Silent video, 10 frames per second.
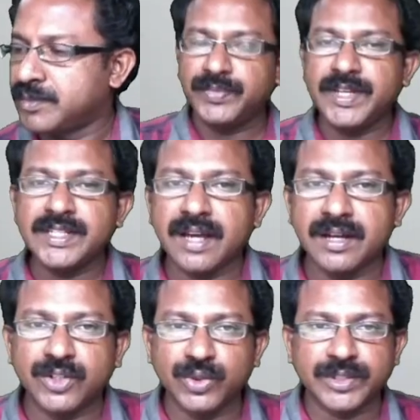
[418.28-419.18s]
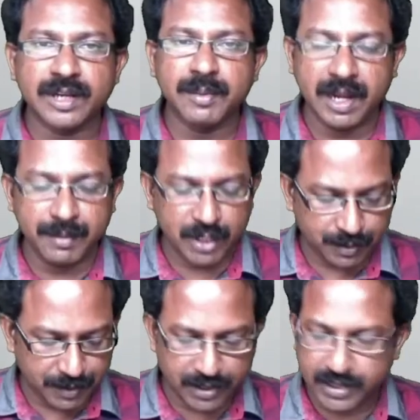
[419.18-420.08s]
These are two cerebral
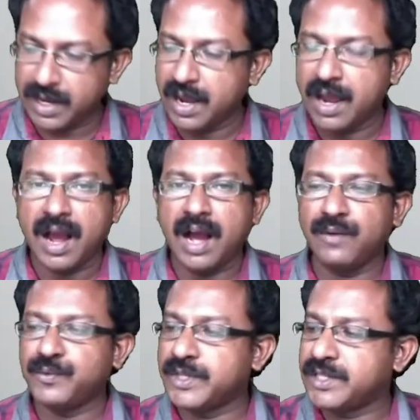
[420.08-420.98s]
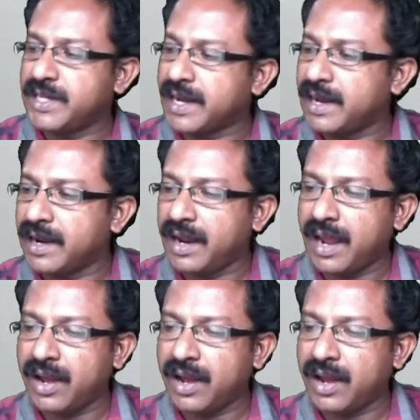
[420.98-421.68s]
hemispheres after taking a